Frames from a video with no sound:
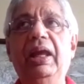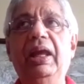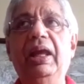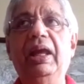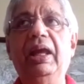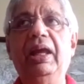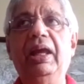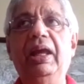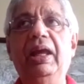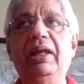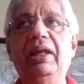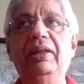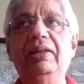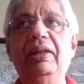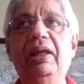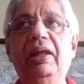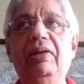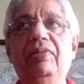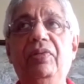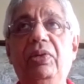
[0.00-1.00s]
And their
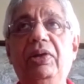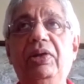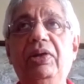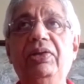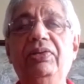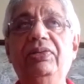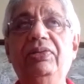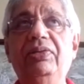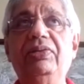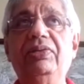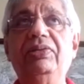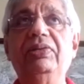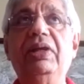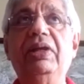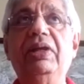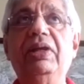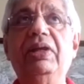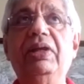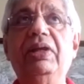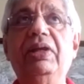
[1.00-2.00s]
focus is
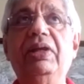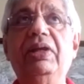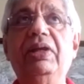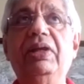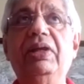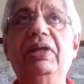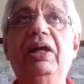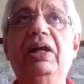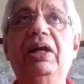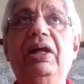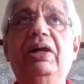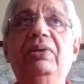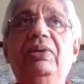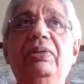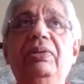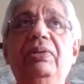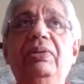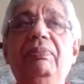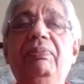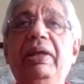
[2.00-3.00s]
now
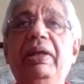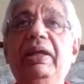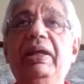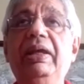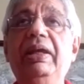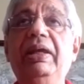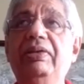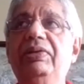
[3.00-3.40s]
evidence.